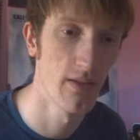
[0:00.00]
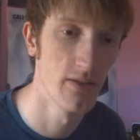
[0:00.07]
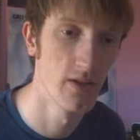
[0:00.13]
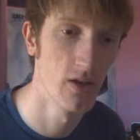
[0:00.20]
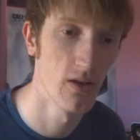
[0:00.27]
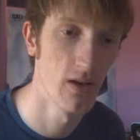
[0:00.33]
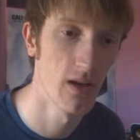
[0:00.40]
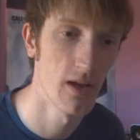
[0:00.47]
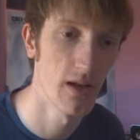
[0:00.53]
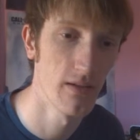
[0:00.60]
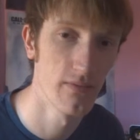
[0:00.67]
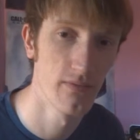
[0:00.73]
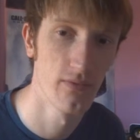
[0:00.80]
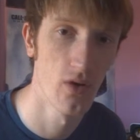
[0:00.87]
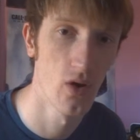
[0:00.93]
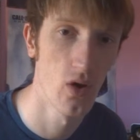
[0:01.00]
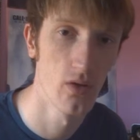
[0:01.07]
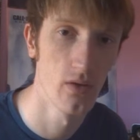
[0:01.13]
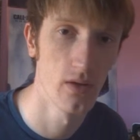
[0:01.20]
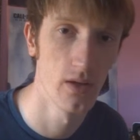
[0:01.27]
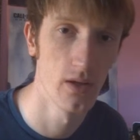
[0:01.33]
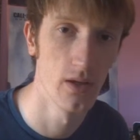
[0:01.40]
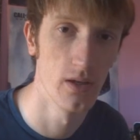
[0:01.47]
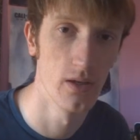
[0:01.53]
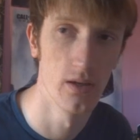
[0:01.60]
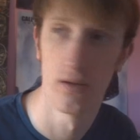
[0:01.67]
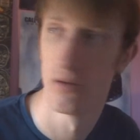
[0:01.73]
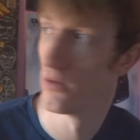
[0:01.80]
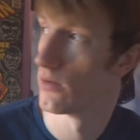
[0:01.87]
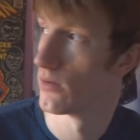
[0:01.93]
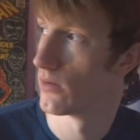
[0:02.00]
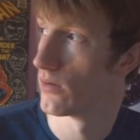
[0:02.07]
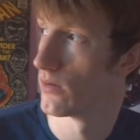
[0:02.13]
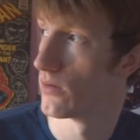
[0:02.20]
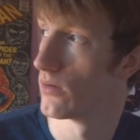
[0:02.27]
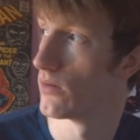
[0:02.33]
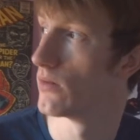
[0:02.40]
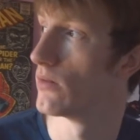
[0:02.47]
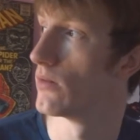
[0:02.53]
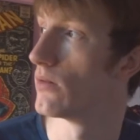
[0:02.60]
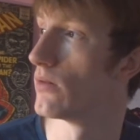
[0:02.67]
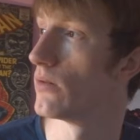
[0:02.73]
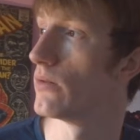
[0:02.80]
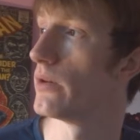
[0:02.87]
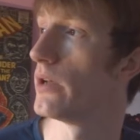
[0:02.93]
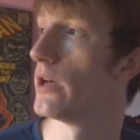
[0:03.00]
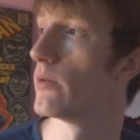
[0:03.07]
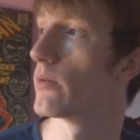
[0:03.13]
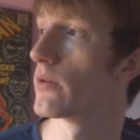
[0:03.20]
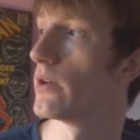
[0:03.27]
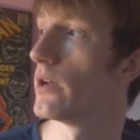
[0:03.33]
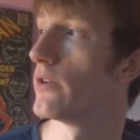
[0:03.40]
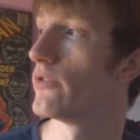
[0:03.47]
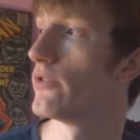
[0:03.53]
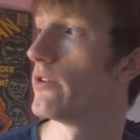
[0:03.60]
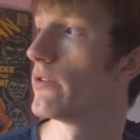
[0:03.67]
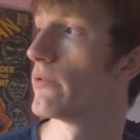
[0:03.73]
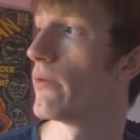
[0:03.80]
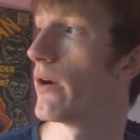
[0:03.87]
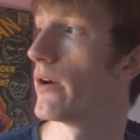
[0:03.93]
that the online for the, oh damn, look at that, she's